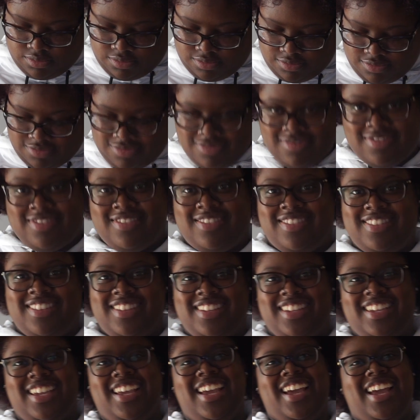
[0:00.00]

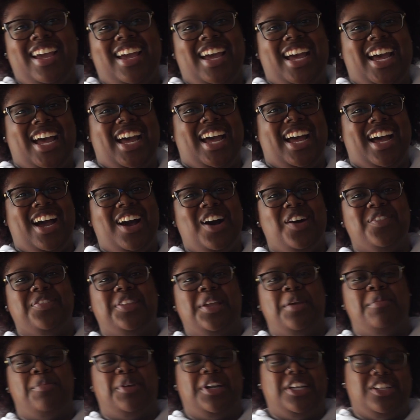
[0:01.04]
Mm-hmm. I hope
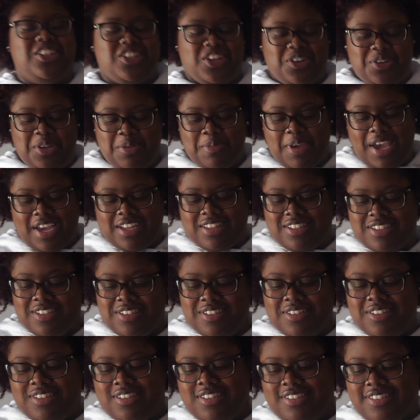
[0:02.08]
they bring Joni back
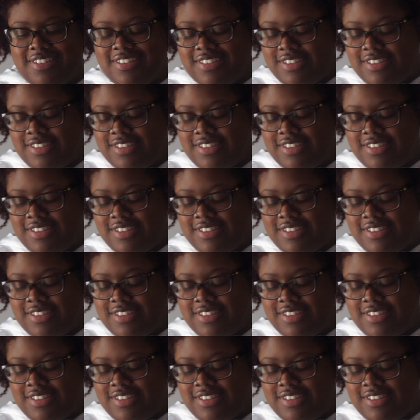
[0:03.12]
too.